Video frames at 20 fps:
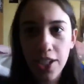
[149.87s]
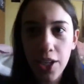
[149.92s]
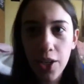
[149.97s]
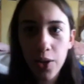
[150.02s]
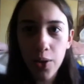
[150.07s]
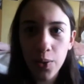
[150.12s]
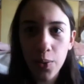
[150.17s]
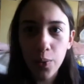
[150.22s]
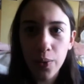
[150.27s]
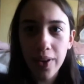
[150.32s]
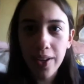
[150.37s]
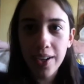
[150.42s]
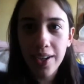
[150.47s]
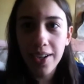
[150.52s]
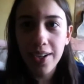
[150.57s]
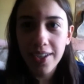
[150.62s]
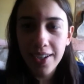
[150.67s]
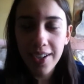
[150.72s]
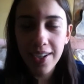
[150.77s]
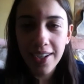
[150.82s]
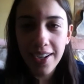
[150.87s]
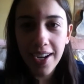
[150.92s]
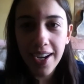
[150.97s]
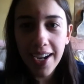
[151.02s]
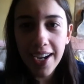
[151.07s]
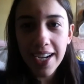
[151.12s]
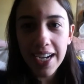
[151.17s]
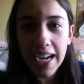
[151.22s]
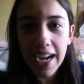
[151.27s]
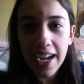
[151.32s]
So,
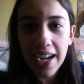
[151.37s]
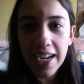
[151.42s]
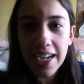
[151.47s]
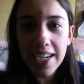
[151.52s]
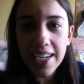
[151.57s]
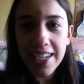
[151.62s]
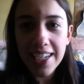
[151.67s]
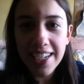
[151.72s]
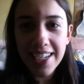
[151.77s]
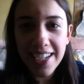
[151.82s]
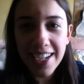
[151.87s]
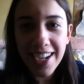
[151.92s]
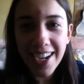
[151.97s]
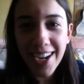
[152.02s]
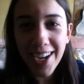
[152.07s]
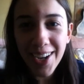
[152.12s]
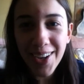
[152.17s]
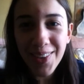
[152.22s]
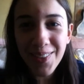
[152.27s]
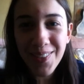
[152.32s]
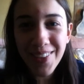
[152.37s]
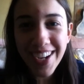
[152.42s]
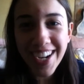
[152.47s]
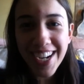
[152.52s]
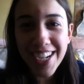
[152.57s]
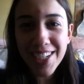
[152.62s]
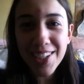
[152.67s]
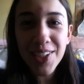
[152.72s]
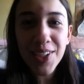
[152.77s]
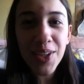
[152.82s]
hey guys, um,
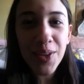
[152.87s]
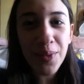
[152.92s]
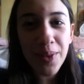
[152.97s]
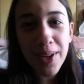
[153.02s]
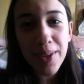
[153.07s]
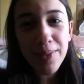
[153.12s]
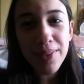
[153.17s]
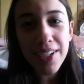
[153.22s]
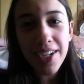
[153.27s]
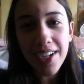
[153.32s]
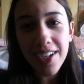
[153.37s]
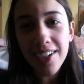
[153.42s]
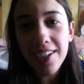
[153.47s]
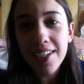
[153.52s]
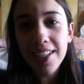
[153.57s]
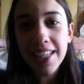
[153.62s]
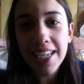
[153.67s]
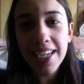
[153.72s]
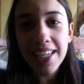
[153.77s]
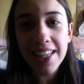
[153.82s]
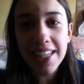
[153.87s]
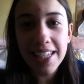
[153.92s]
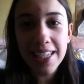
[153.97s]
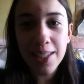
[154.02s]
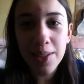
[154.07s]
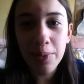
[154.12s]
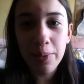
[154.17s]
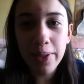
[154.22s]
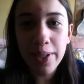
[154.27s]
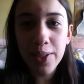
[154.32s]
I don't know what I'm talking about
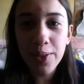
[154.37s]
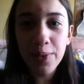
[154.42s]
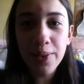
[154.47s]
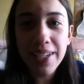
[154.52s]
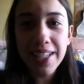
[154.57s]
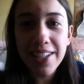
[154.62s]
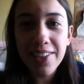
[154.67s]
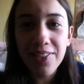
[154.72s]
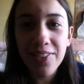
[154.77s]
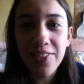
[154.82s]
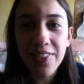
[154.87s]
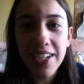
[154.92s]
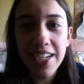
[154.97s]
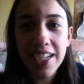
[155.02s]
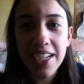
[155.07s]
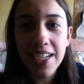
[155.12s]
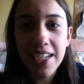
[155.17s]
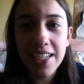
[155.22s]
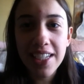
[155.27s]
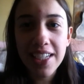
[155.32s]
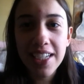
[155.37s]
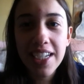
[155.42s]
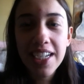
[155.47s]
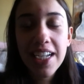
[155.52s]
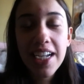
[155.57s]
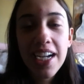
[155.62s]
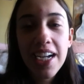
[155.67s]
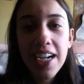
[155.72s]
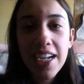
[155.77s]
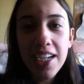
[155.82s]
this, but it's really fun.
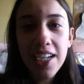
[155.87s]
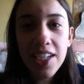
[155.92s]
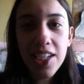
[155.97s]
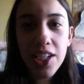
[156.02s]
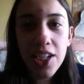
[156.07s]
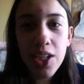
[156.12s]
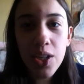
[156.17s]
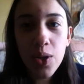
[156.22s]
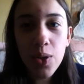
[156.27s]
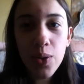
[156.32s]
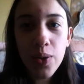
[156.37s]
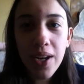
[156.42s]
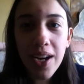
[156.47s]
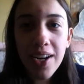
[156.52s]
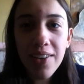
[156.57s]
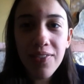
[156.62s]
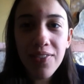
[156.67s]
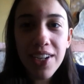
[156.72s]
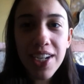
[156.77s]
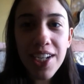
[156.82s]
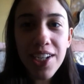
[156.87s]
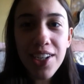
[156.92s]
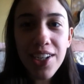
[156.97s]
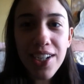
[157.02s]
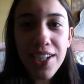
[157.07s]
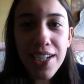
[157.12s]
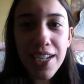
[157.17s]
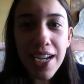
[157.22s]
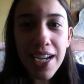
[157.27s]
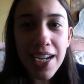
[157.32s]
So, I
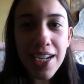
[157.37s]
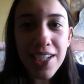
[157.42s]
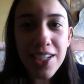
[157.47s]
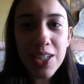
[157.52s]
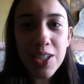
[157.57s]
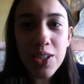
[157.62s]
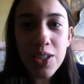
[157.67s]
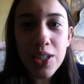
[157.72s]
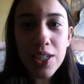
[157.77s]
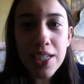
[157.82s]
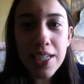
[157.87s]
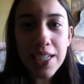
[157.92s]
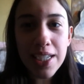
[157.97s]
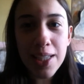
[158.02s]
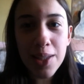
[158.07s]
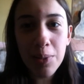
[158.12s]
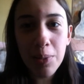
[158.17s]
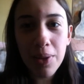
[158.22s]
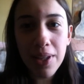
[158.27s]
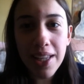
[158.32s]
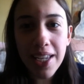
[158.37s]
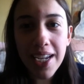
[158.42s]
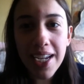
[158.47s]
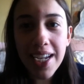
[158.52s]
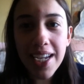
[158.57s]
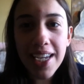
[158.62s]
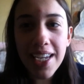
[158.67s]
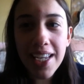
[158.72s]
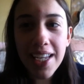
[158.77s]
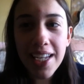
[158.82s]
figured I should
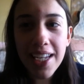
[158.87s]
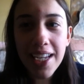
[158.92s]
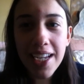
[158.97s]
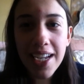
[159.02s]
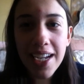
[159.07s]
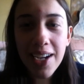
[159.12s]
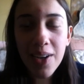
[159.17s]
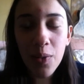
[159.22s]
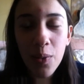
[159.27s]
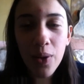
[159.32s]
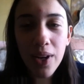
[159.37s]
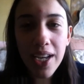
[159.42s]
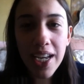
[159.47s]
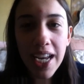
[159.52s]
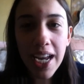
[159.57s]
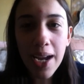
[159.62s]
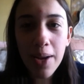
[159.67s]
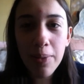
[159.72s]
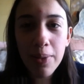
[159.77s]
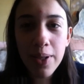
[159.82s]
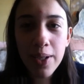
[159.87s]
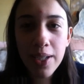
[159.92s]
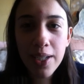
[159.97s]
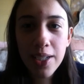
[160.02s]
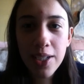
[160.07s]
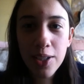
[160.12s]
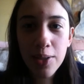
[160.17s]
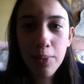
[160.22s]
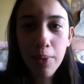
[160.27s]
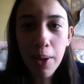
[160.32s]
explain what
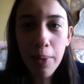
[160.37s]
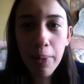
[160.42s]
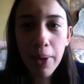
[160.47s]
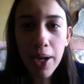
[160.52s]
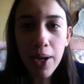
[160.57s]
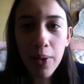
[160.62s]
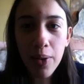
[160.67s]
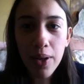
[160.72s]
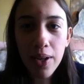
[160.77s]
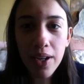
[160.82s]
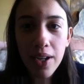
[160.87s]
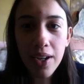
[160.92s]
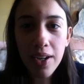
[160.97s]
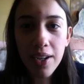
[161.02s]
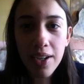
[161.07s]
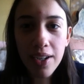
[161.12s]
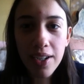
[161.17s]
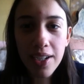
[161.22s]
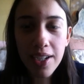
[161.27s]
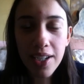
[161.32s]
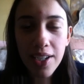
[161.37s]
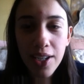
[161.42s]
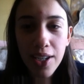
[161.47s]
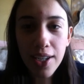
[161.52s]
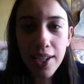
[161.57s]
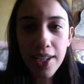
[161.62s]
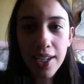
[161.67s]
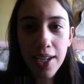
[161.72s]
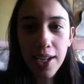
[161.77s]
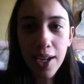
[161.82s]
happened to my power,
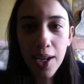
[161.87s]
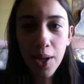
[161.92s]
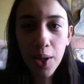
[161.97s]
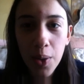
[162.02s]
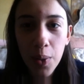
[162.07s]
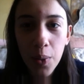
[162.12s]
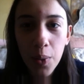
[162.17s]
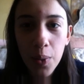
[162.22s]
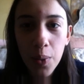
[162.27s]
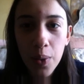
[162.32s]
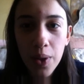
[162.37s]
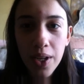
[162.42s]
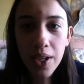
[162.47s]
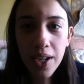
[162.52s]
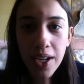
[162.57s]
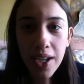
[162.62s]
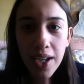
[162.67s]
because, you know,